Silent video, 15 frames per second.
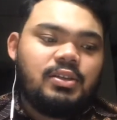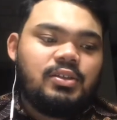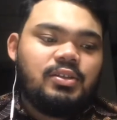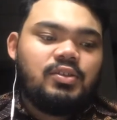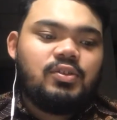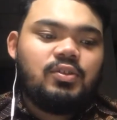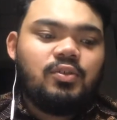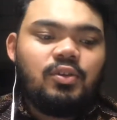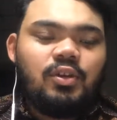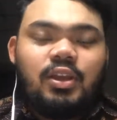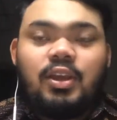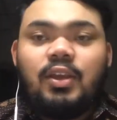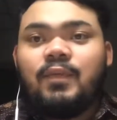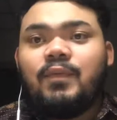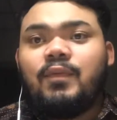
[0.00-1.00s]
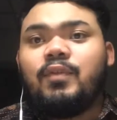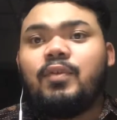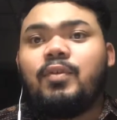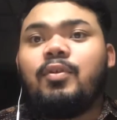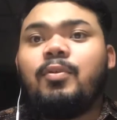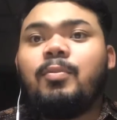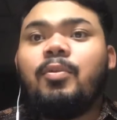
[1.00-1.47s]
So if
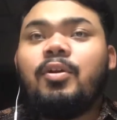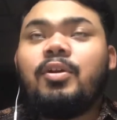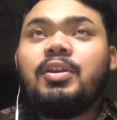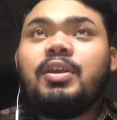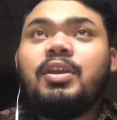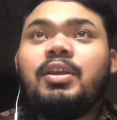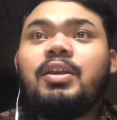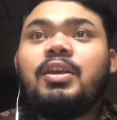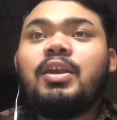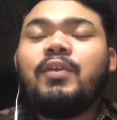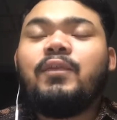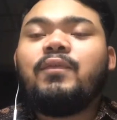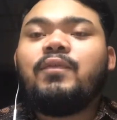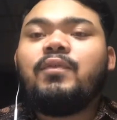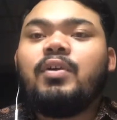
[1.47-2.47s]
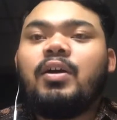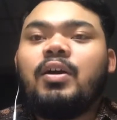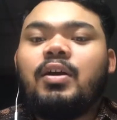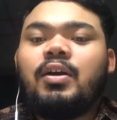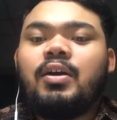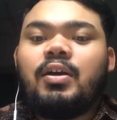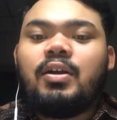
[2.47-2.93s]
your body give
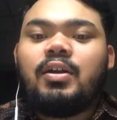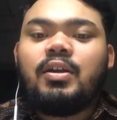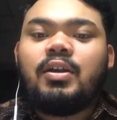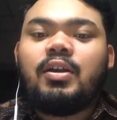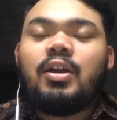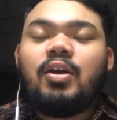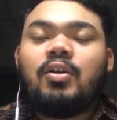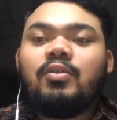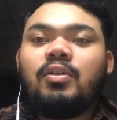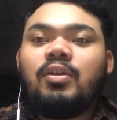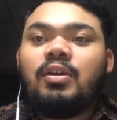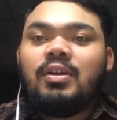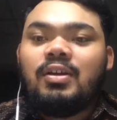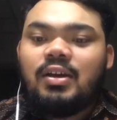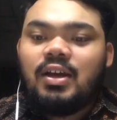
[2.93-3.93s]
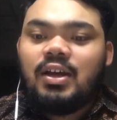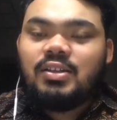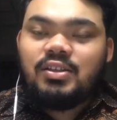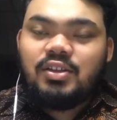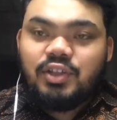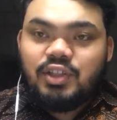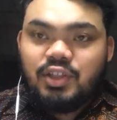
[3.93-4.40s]
the ground
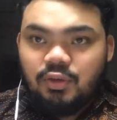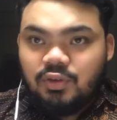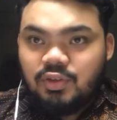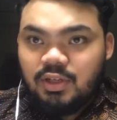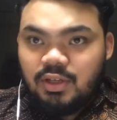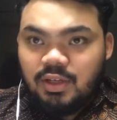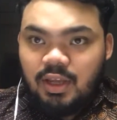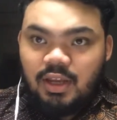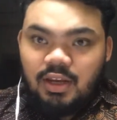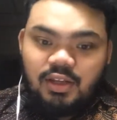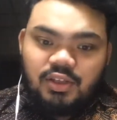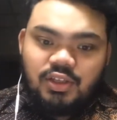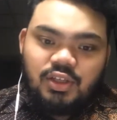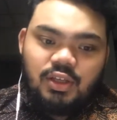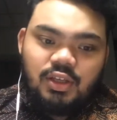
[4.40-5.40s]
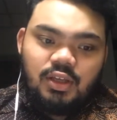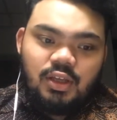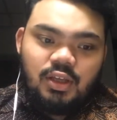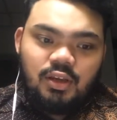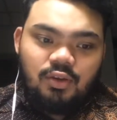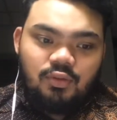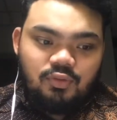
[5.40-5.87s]
3000 energy
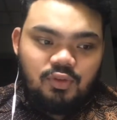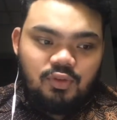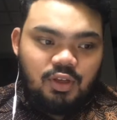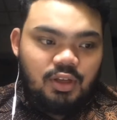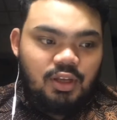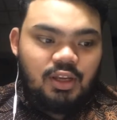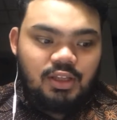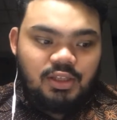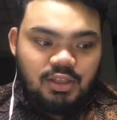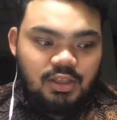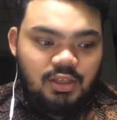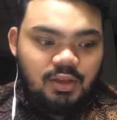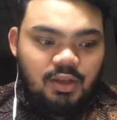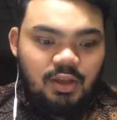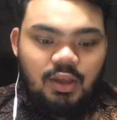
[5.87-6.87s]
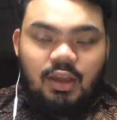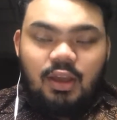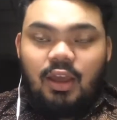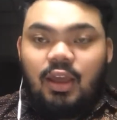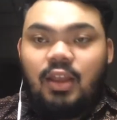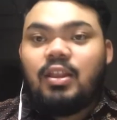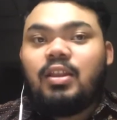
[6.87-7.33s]
Newton energy,
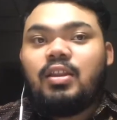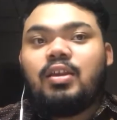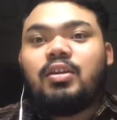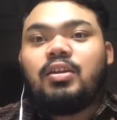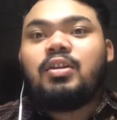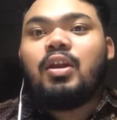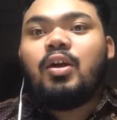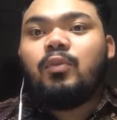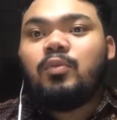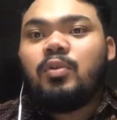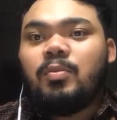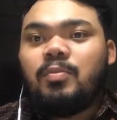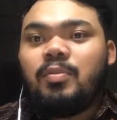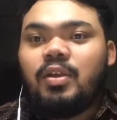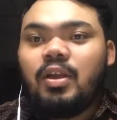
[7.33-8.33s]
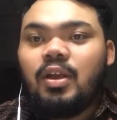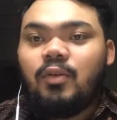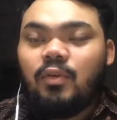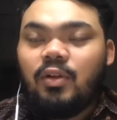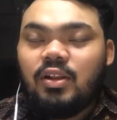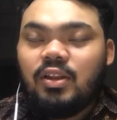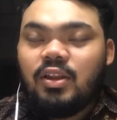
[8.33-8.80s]
and then the ground
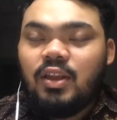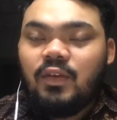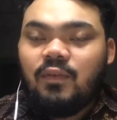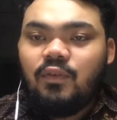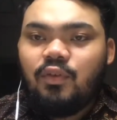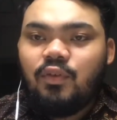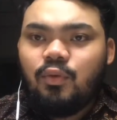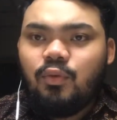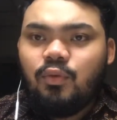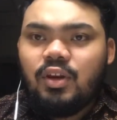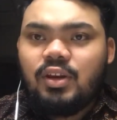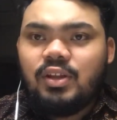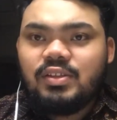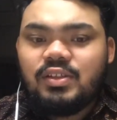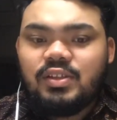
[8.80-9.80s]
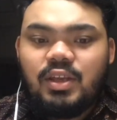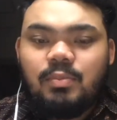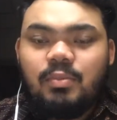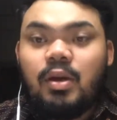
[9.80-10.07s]
will give you the same